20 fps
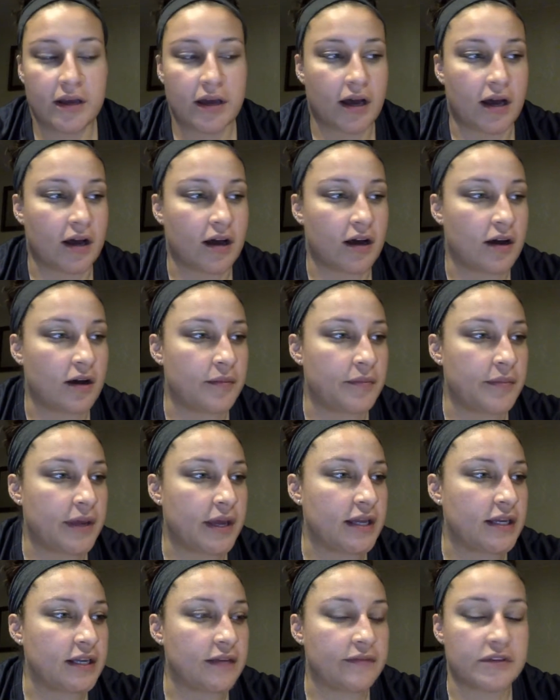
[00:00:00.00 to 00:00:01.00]

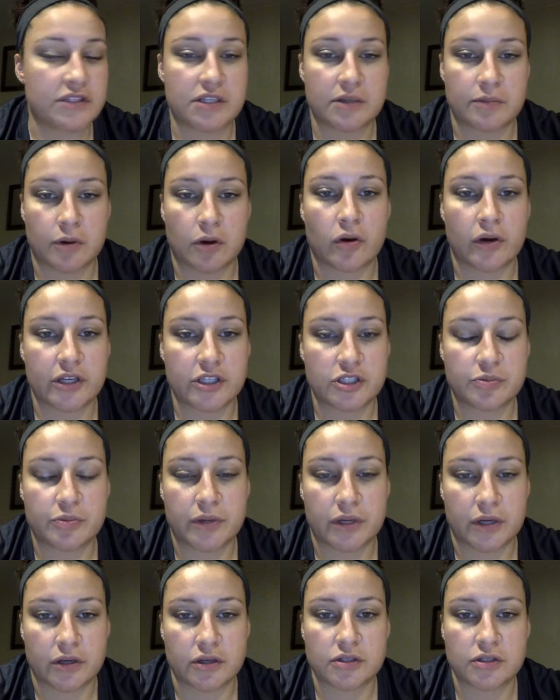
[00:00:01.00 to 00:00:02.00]
And even typical age
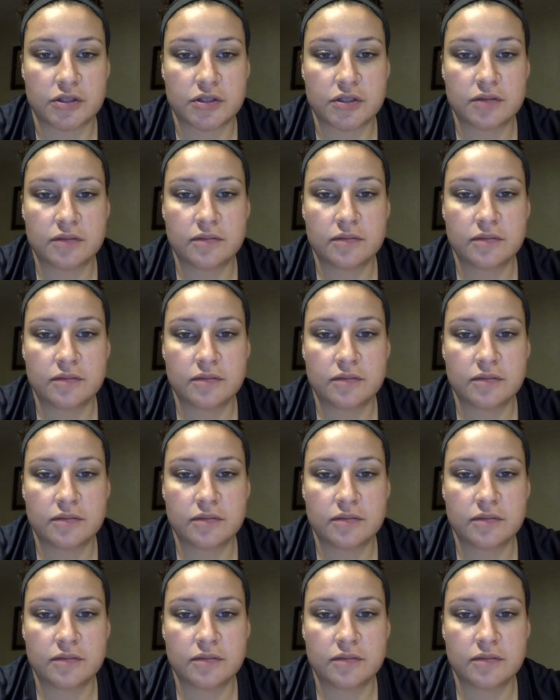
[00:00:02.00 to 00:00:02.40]
peers